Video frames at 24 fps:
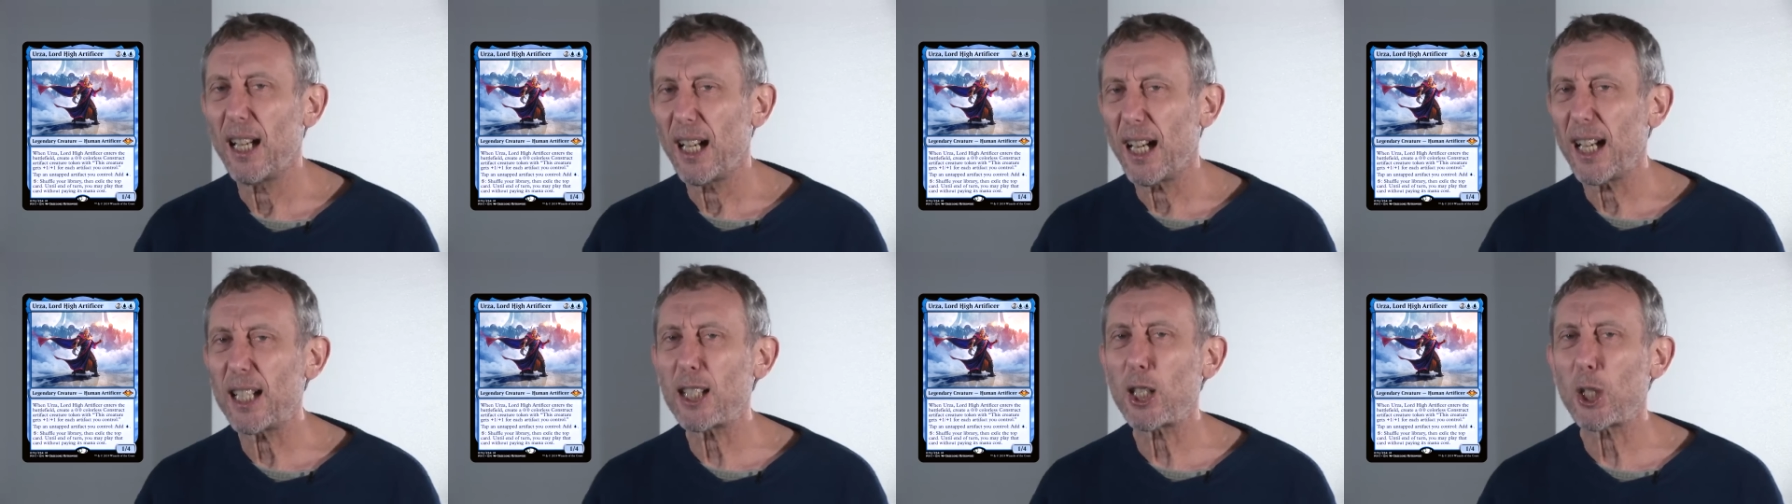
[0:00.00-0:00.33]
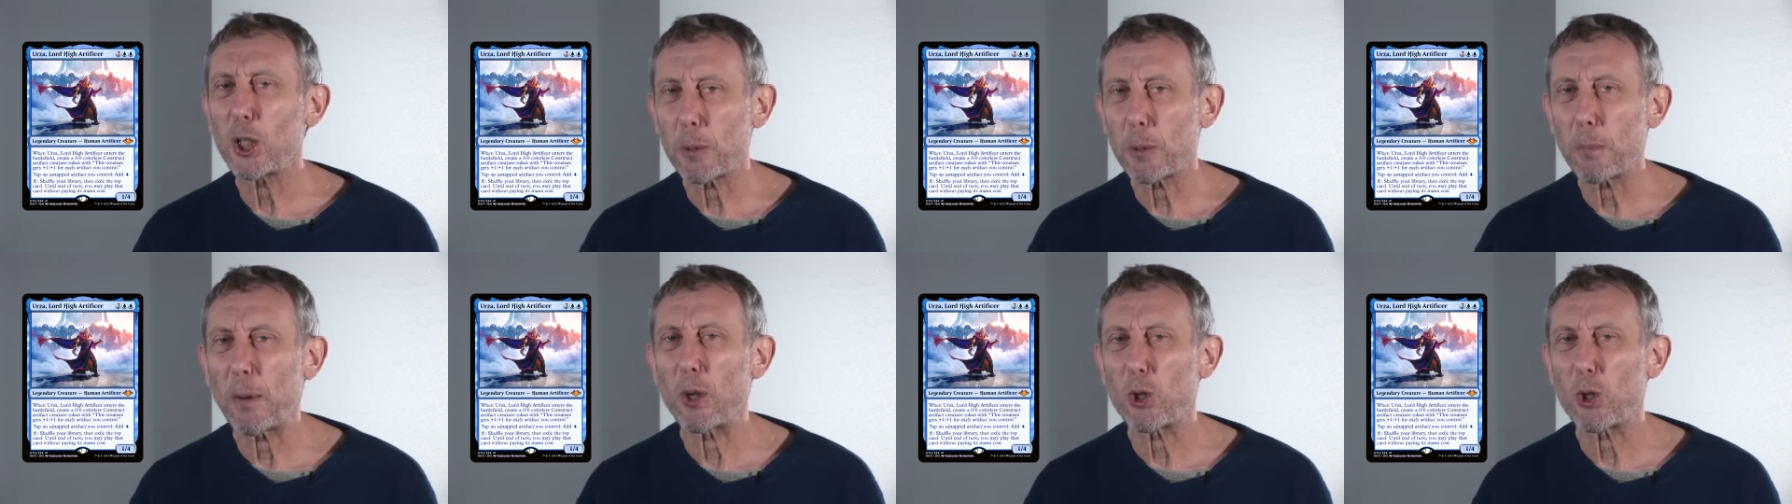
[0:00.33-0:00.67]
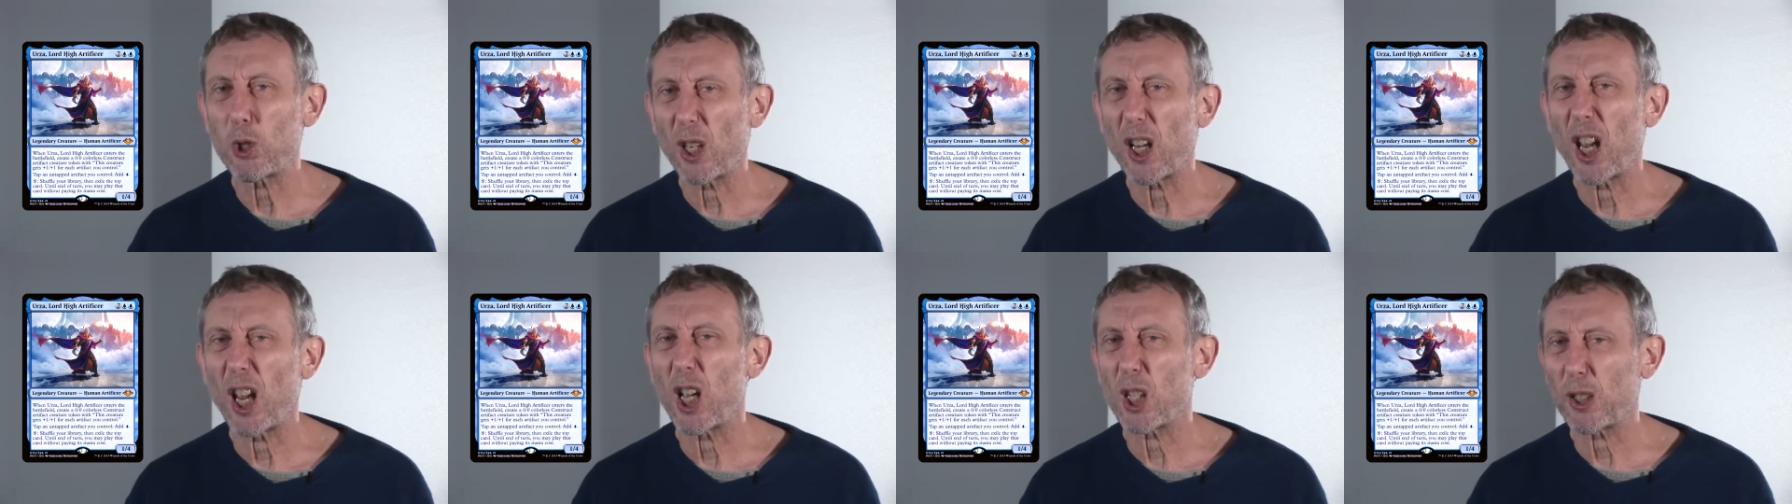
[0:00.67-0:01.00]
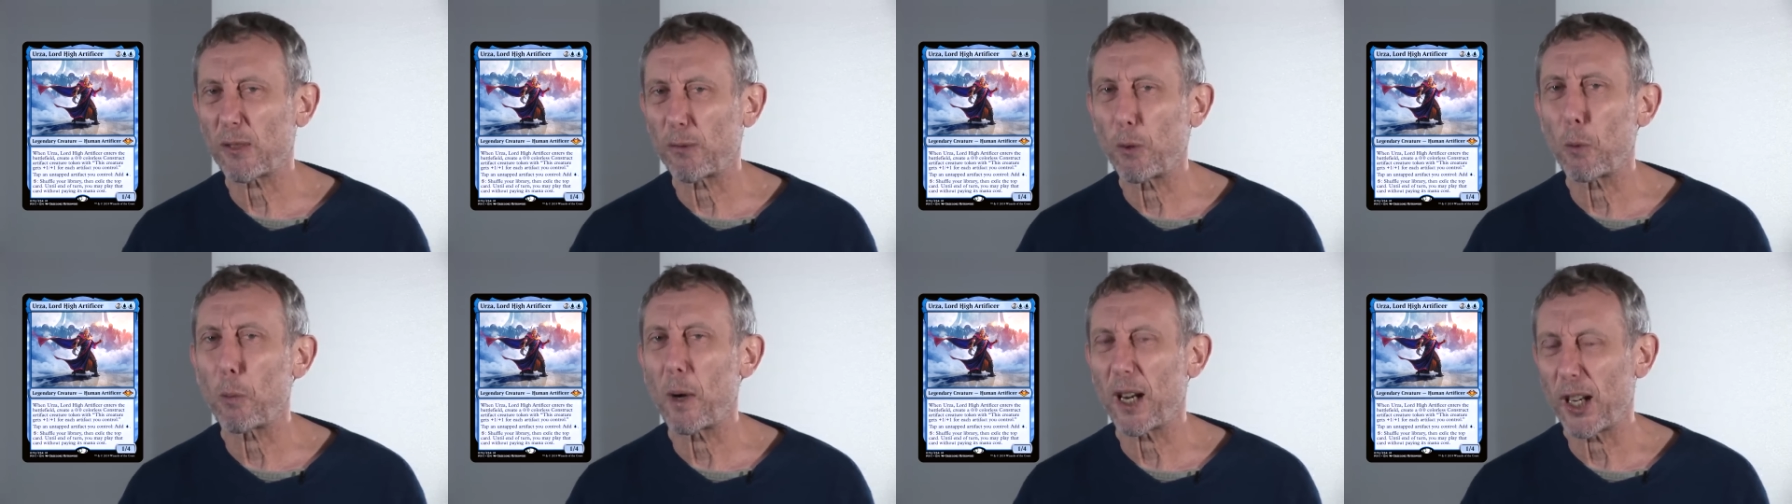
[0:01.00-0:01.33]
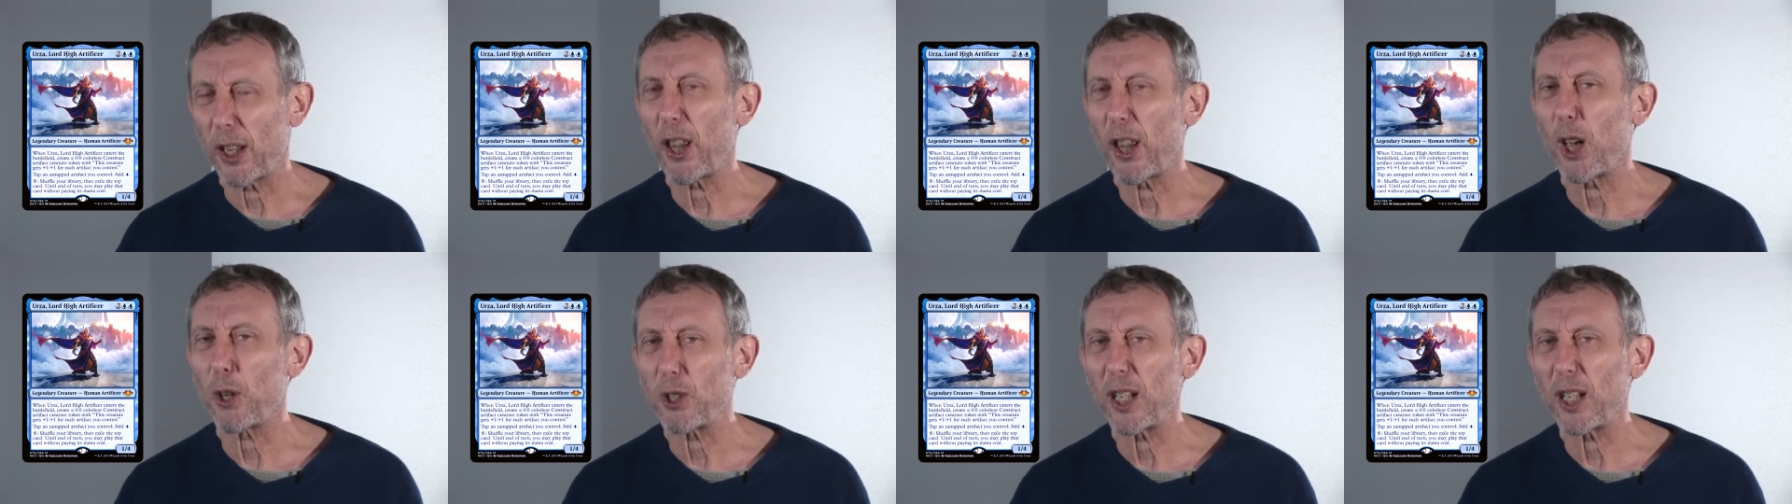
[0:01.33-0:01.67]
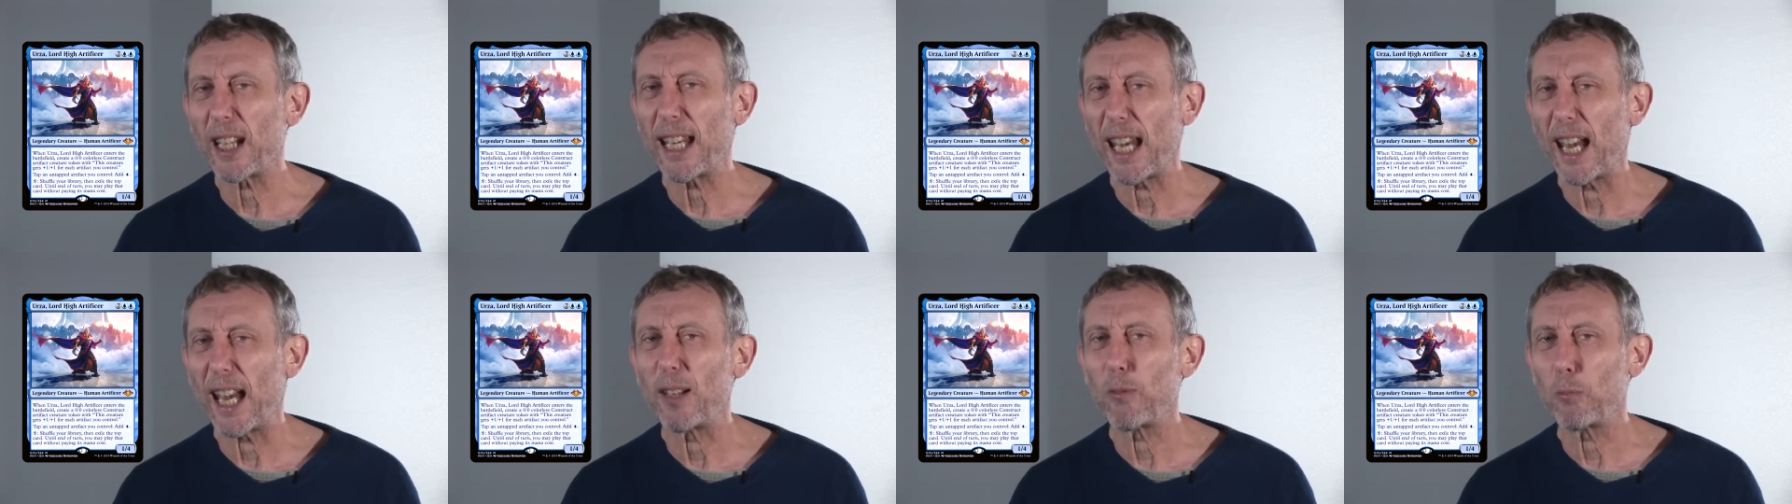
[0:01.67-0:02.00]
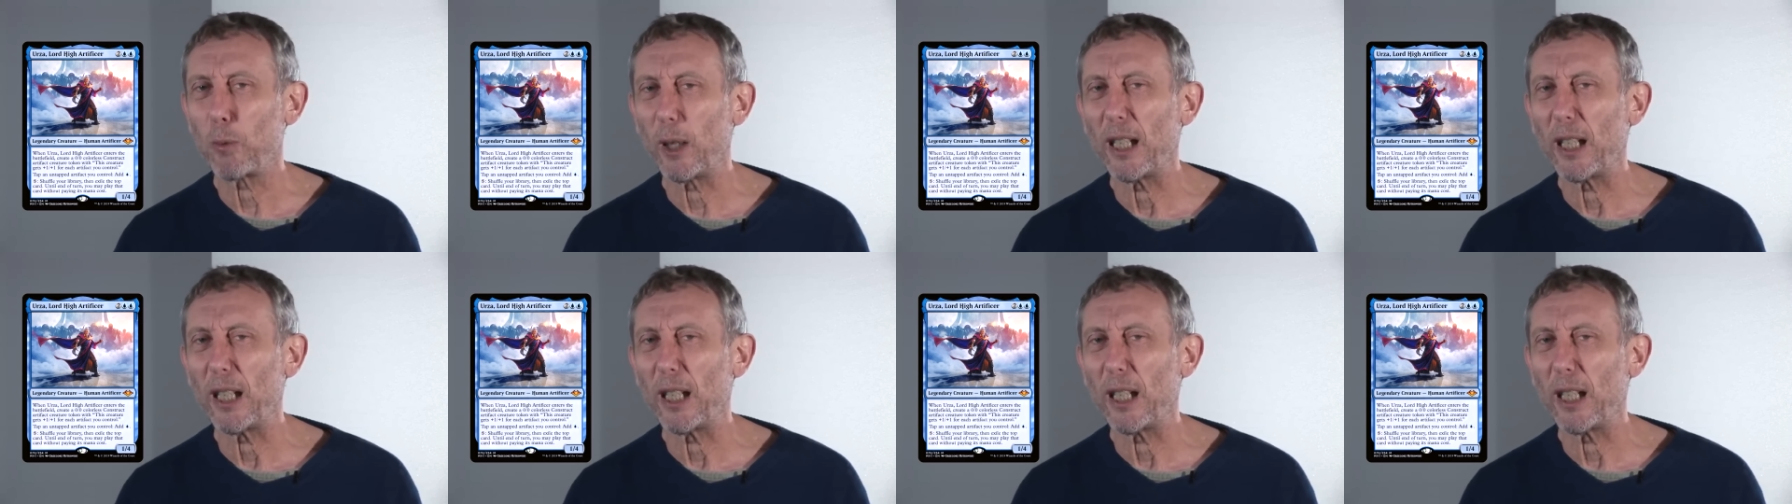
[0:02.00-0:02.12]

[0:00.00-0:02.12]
I don't suppose you'll ask for one of those again,